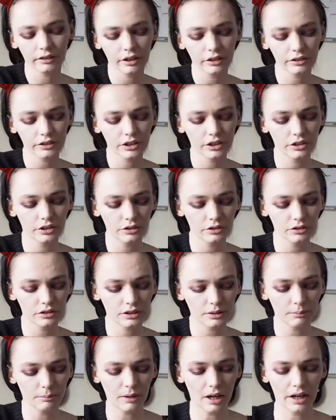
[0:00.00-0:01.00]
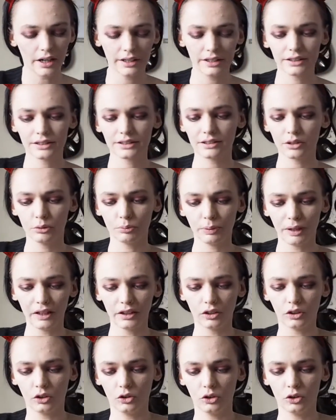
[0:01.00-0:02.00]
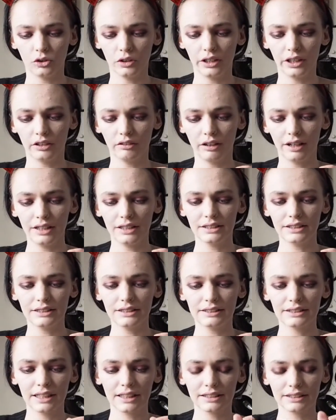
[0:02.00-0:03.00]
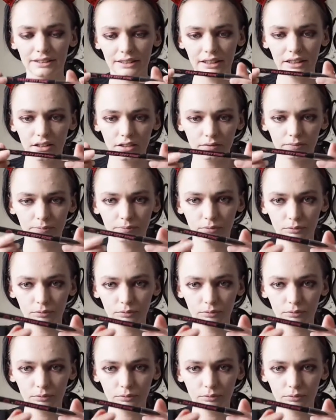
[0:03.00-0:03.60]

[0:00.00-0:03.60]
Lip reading: going to use my Soap and Glory Crazy Sexy